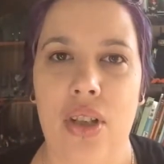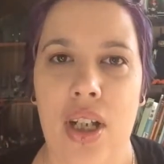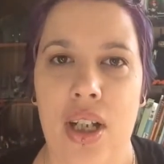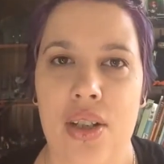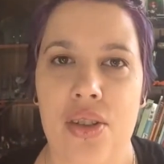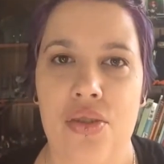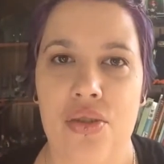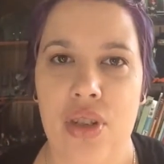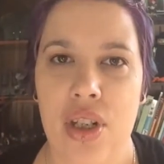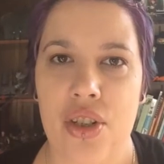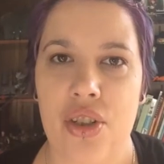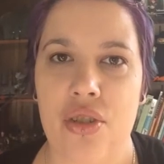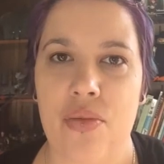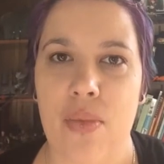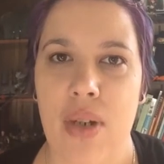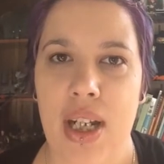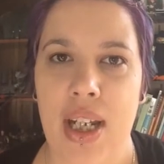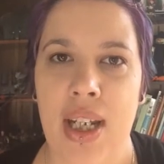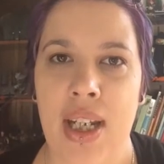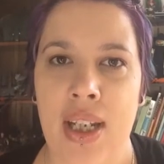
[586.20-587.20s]
like stretched
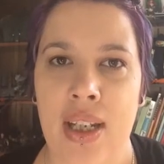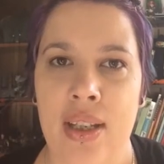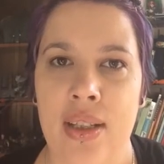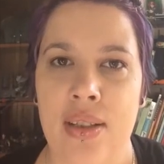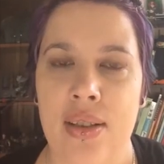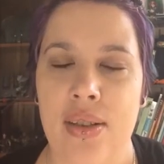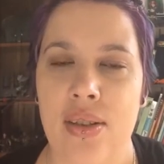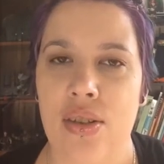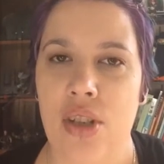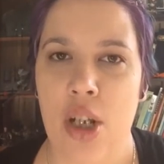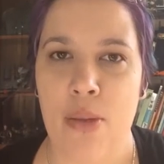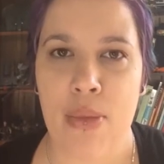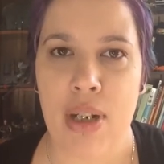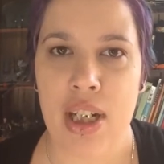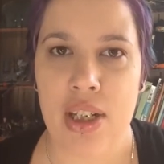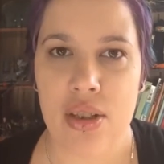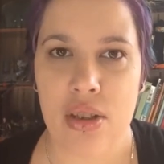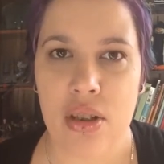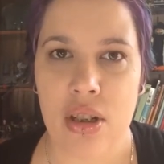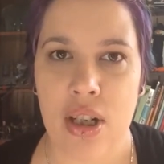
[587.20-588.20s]
my ears so
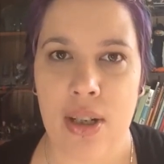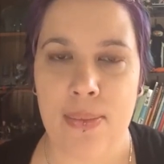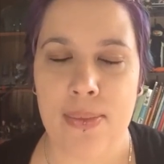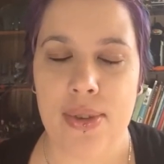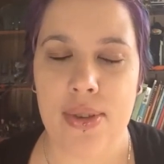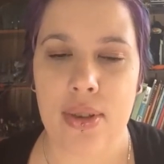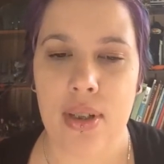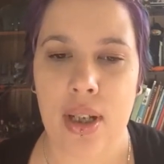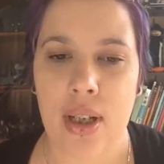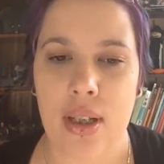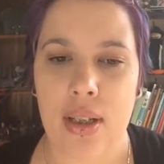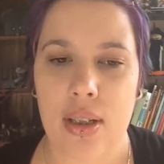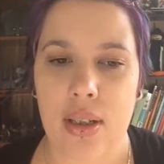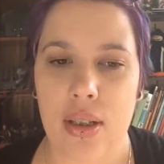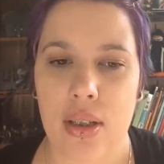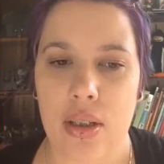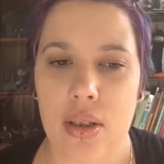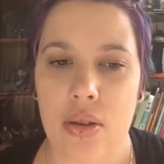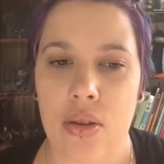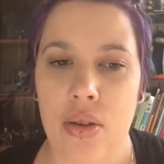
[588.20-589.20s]
many times, like
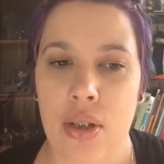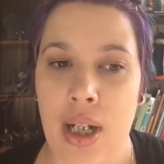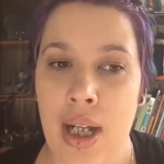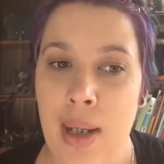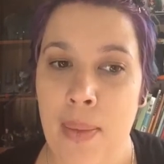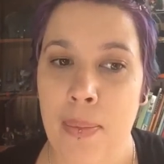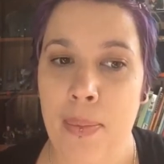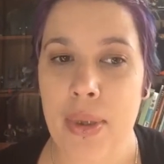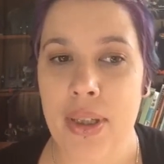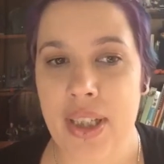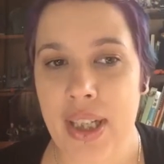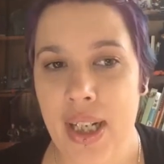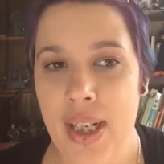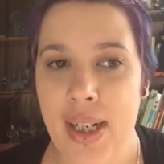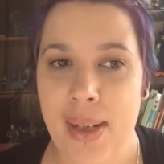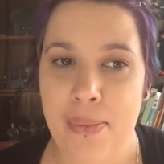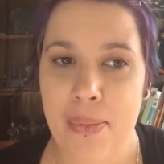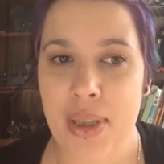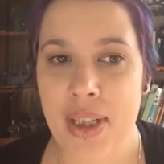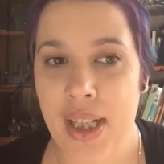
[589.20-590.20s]
gone up and down,
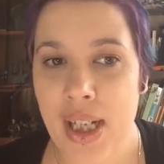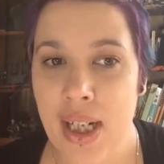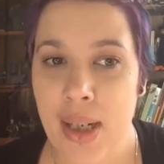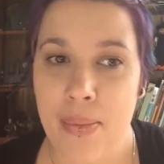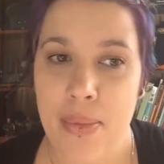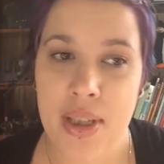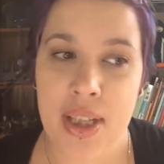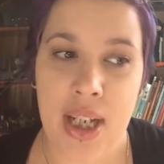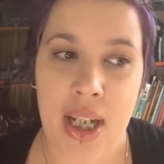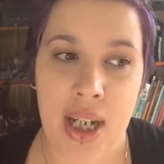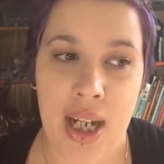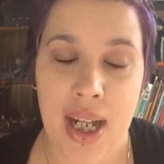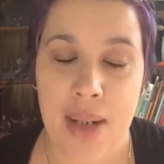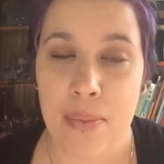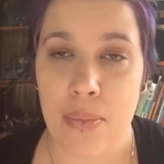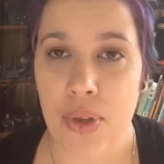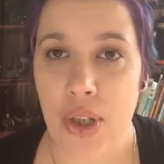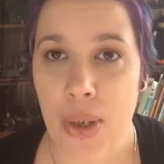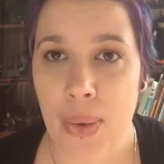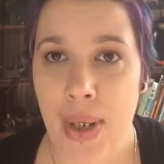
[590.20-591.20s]
up and down, up and down,
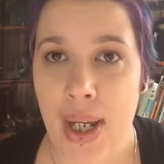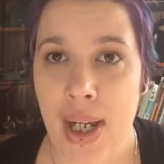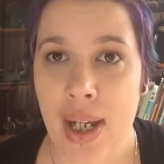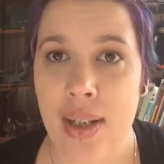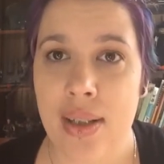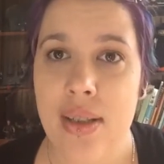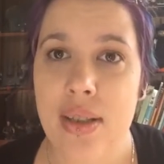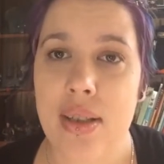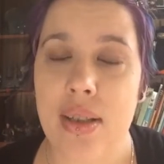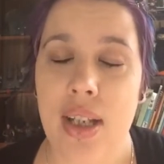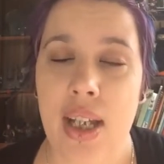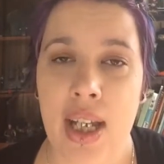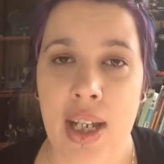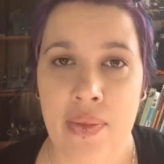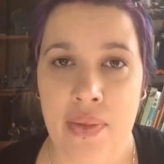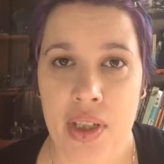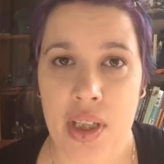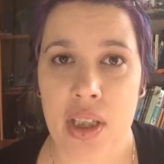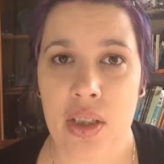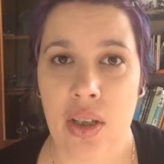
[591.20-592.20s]
had blowouts,
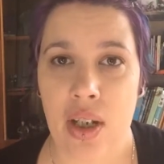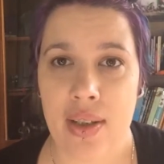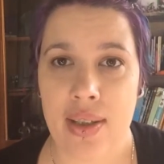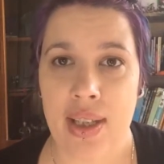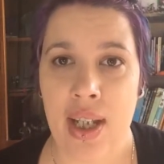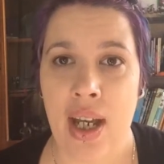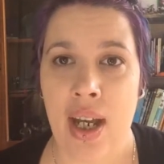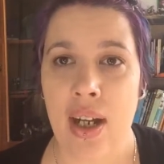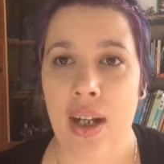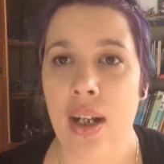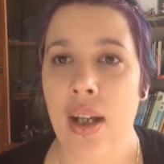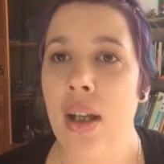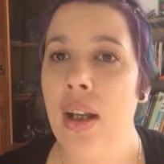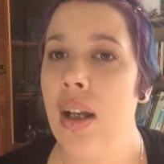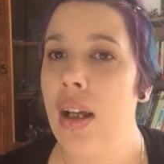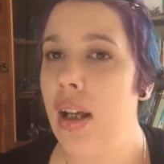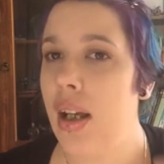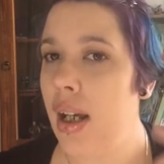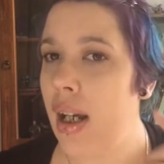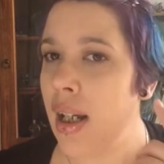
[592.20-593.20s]
everything like that,
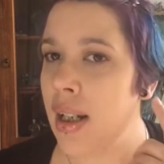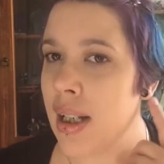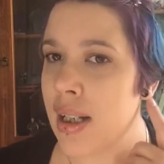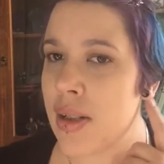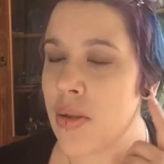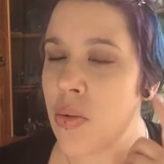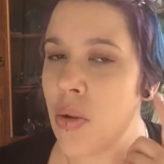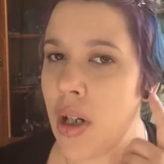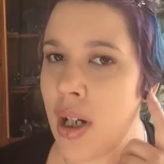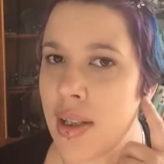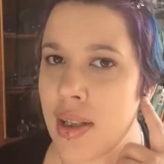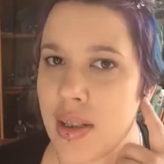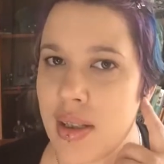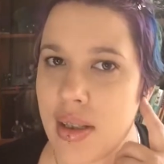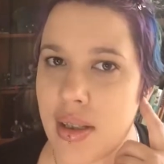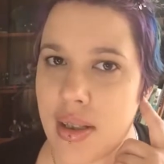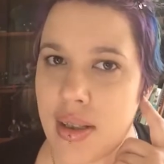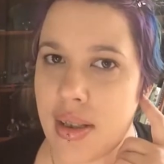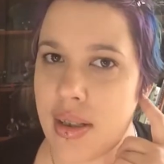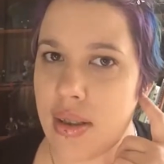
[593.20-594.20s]
and that's why this
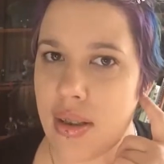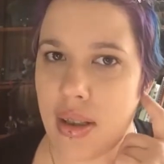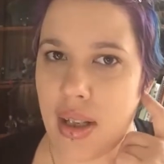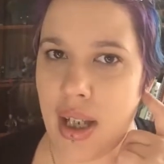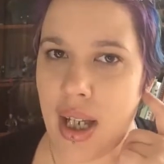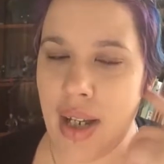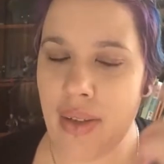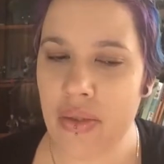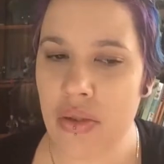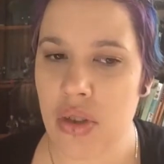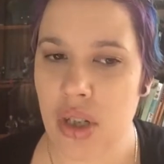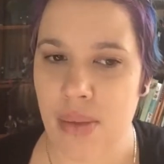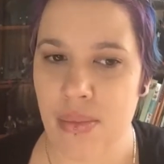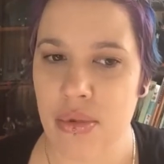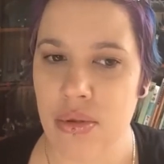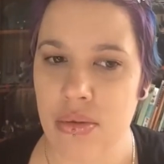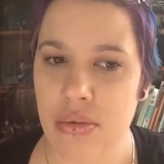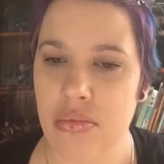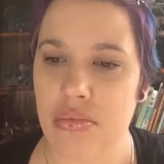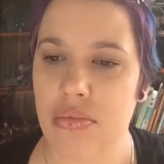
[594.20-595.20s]
is having
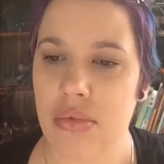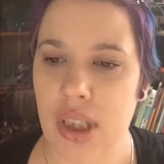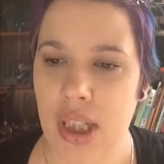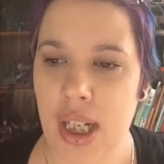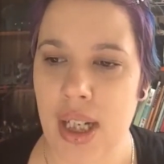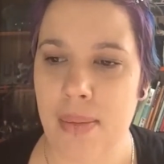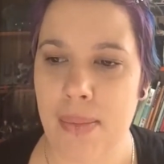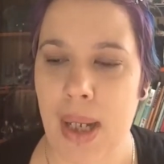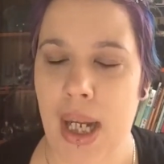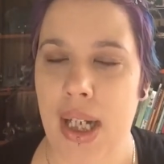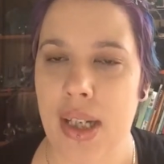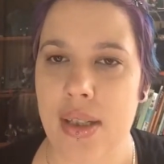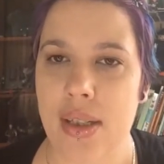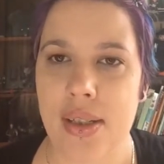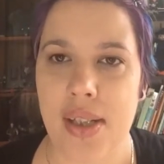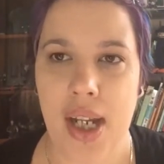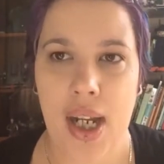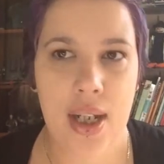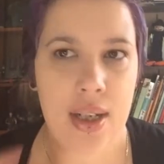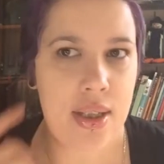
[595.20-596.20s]
trouble getting back to
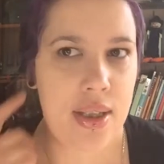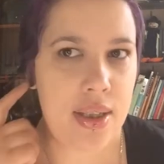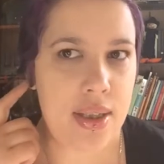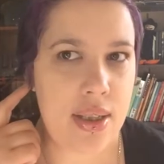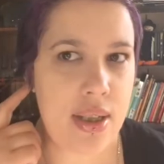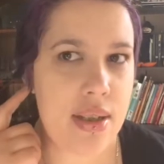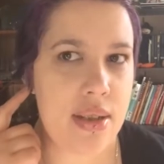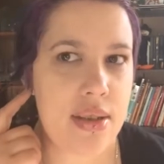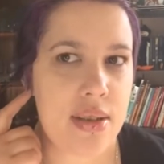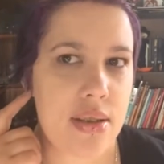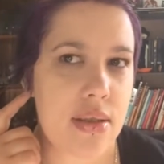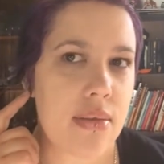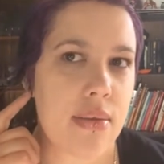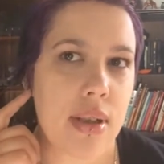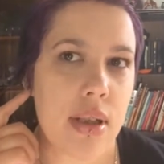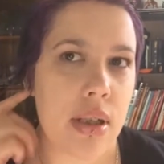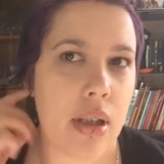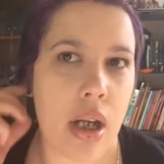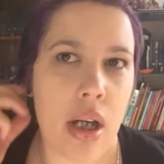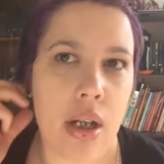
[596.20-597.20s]
10. This
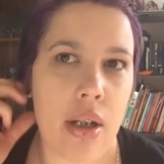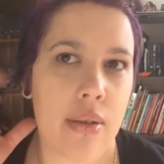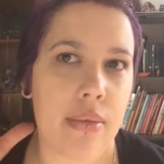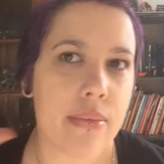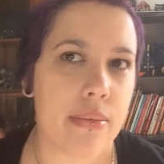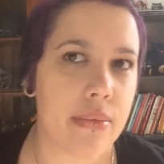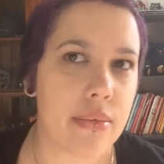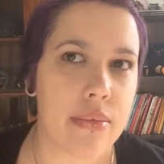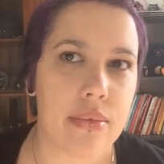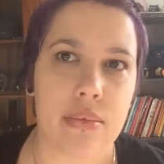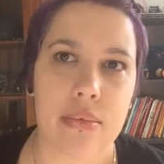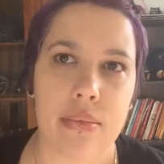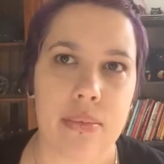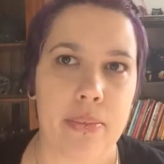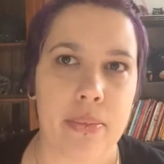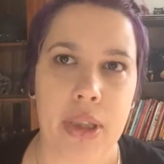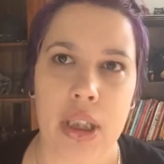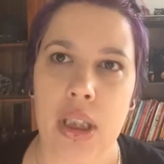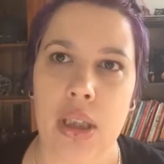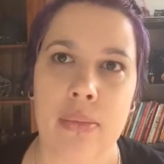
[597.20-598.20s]
can go
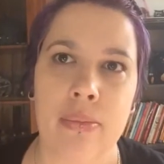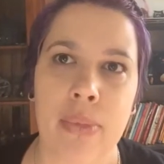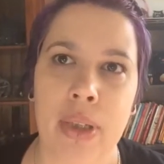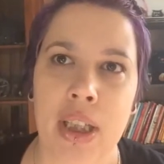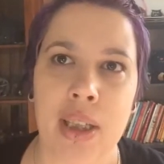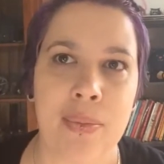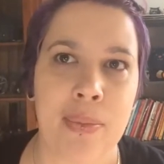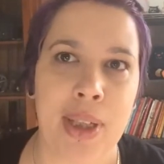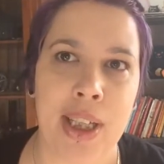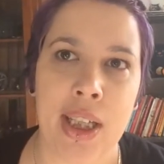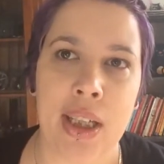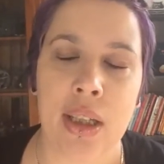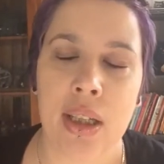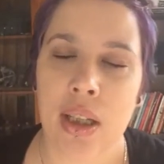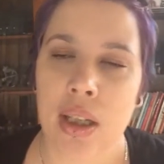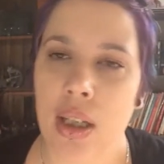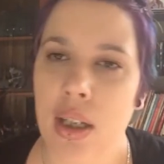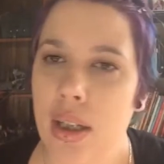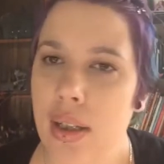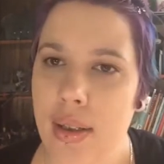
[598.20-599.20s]
big and big and big.
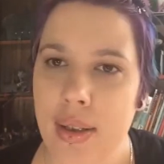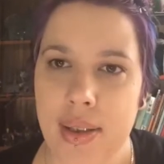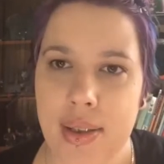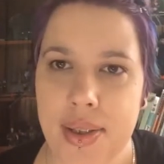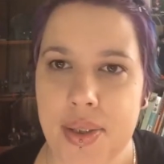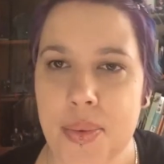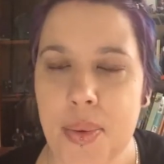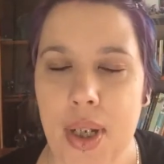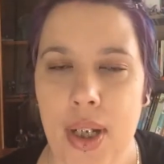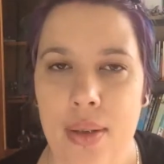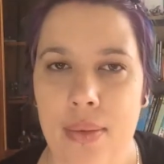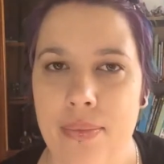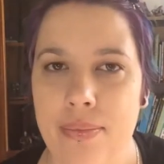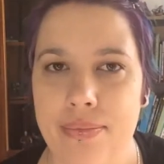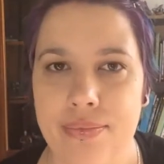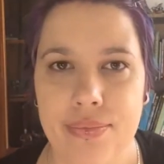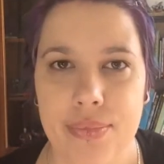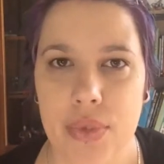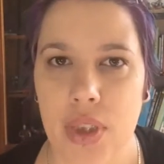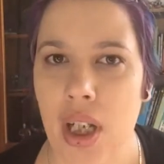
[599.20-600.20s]
This one,
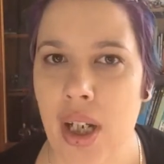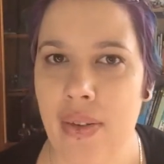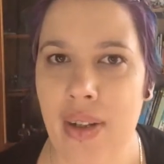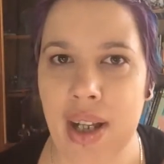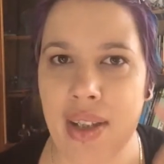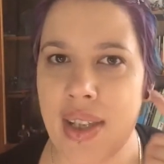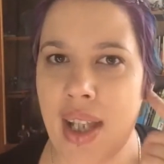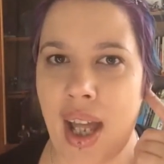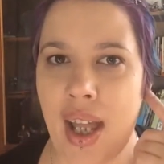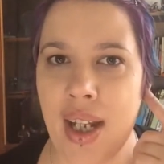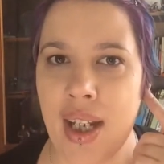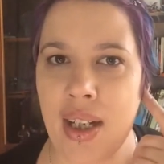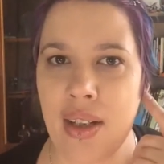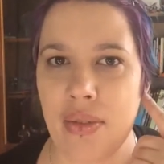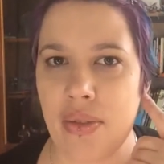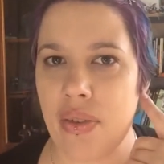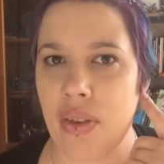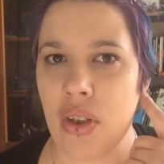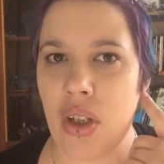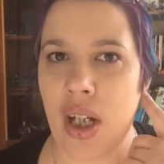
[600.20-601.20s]
I've had that in
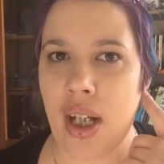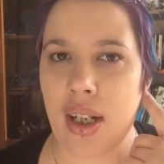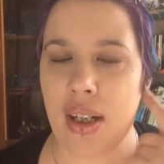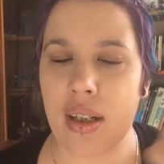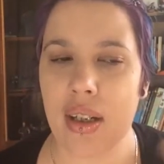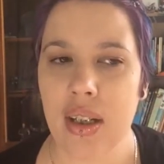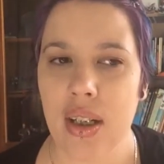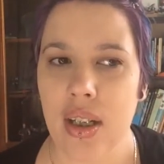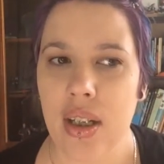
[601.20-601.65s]
for like